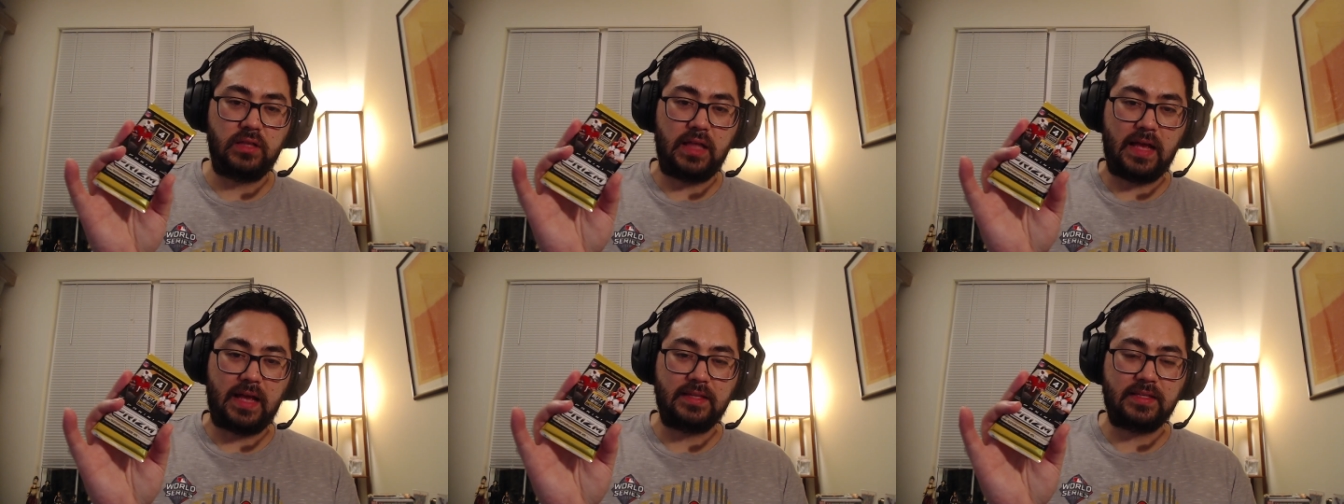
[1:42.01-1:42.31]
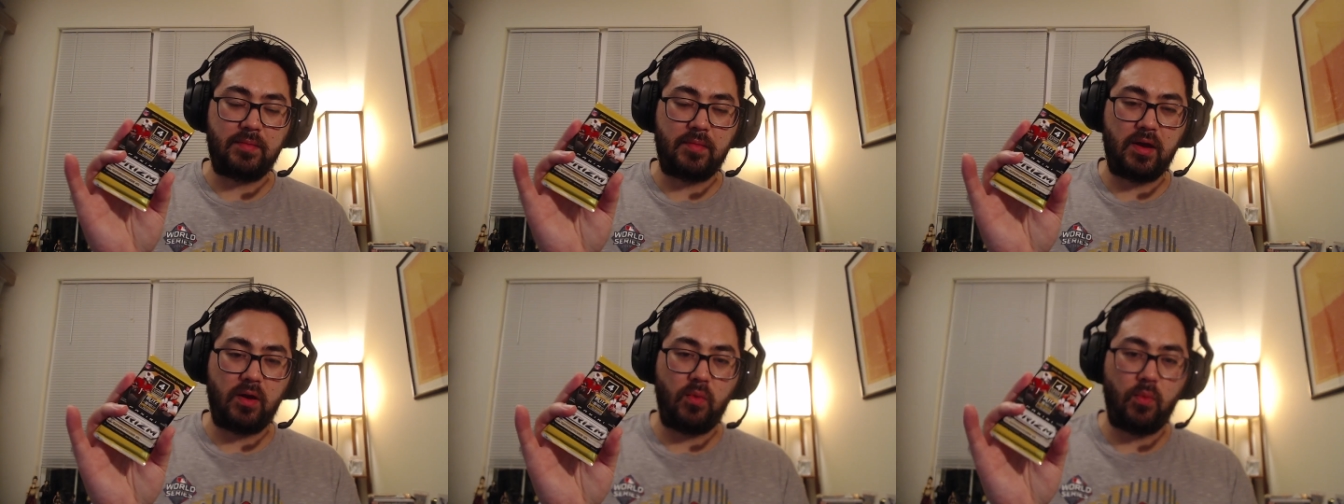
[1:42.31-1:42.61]
Last
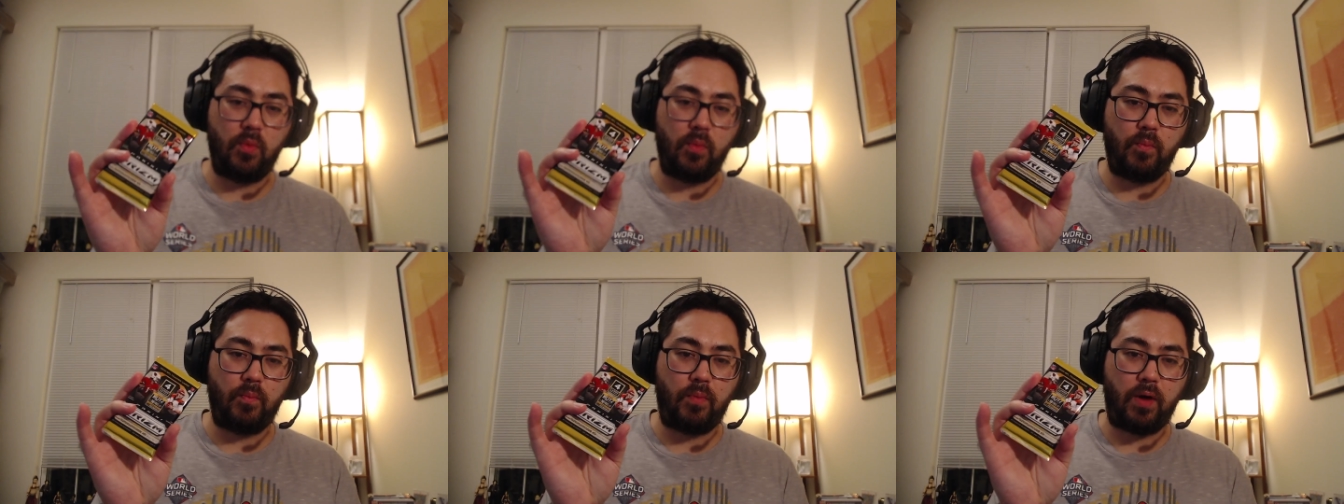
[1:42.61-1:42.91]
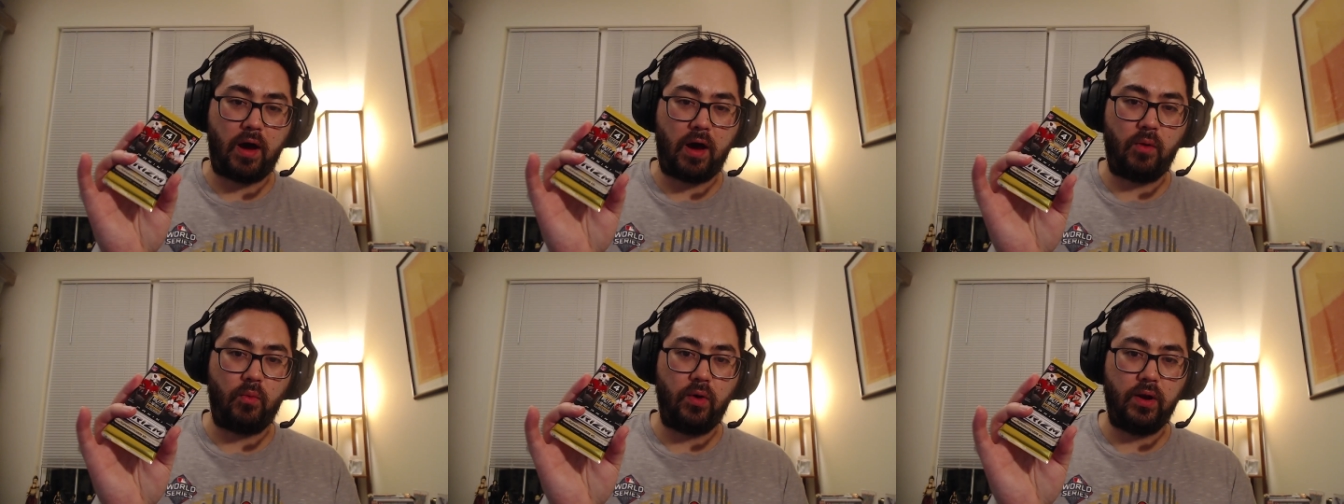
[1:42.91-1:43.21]
time I
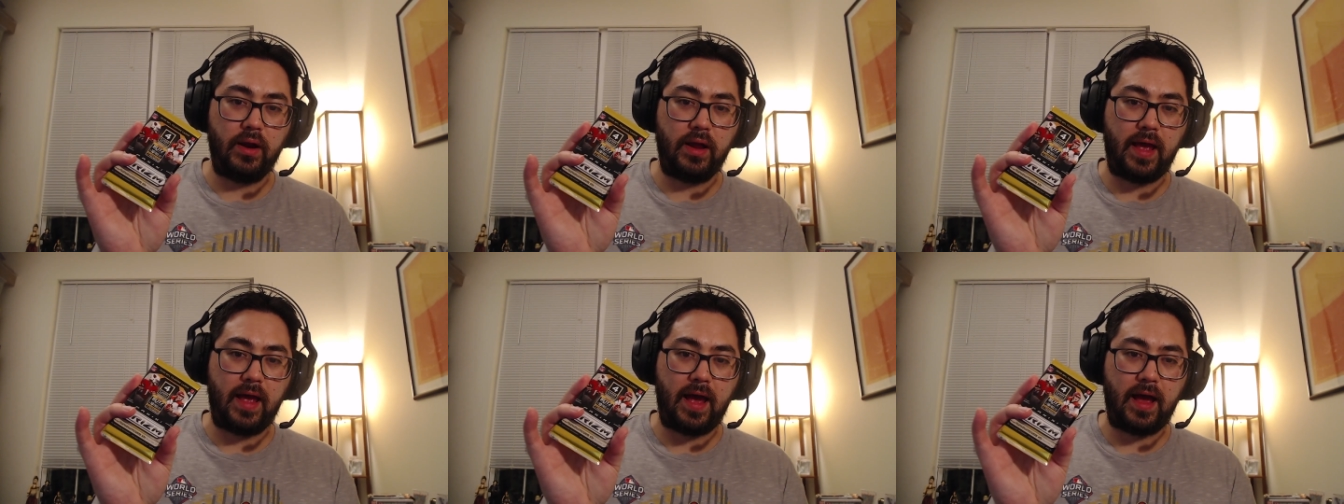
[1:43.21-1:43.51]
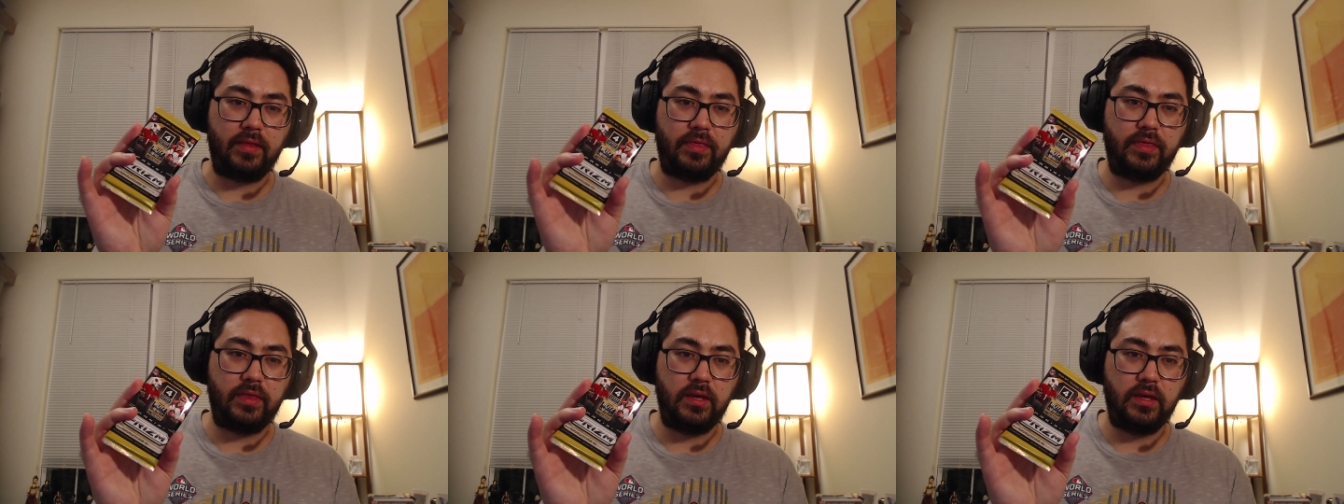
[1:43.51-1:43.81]
bought one
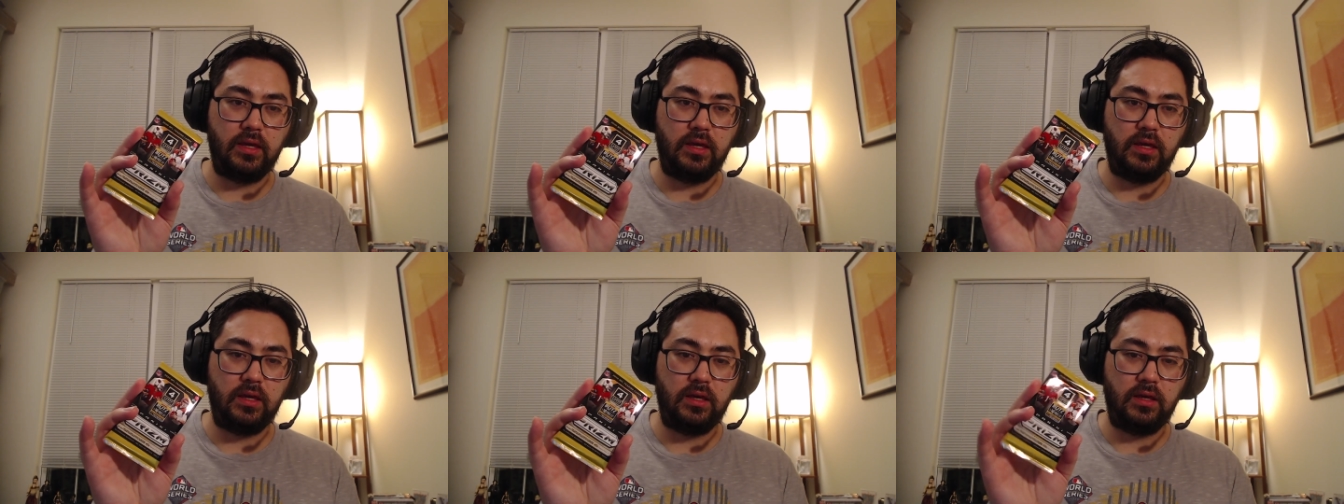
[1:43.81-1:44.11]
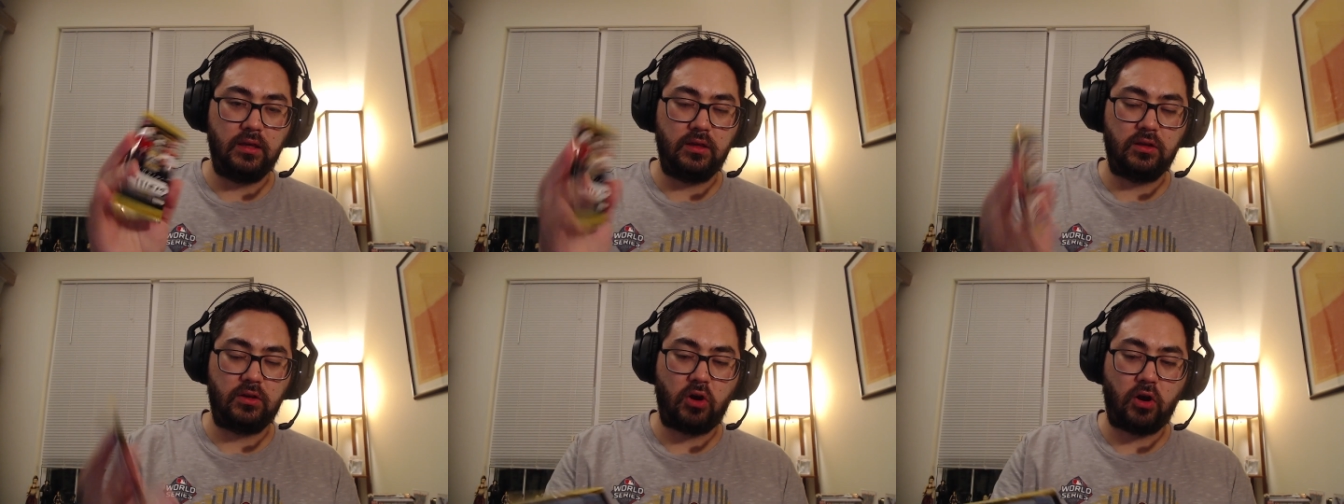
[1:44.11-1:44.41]
at
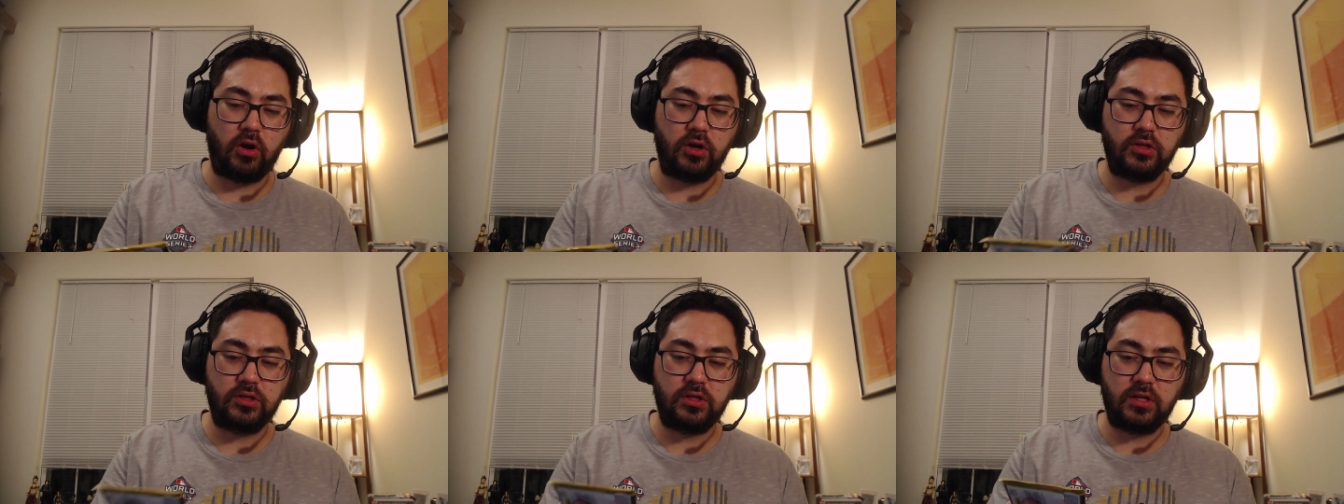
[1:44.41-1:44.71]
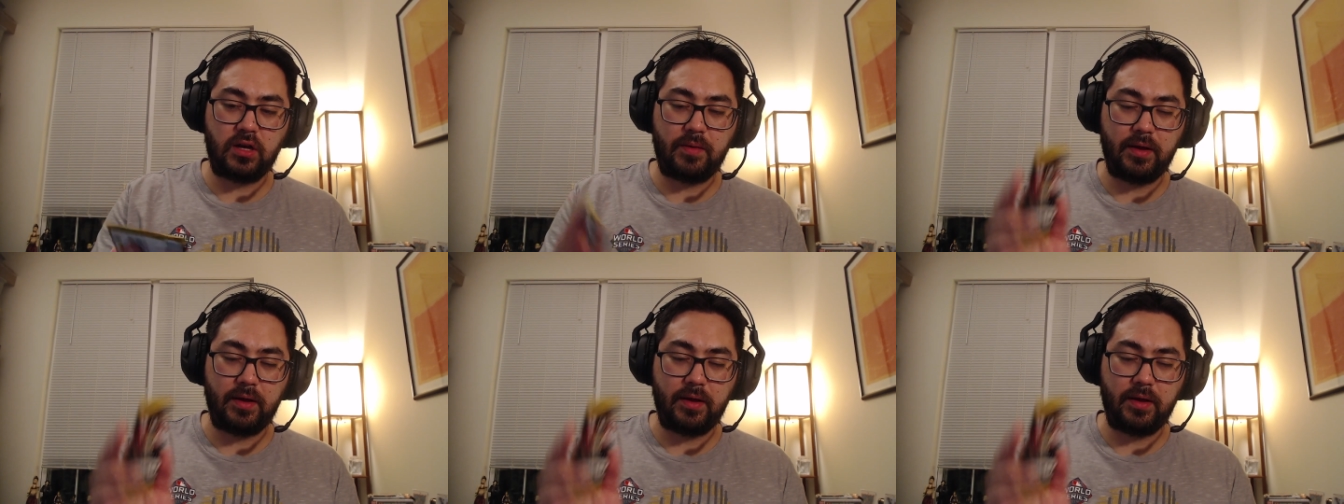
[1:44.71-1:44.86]
the card shop,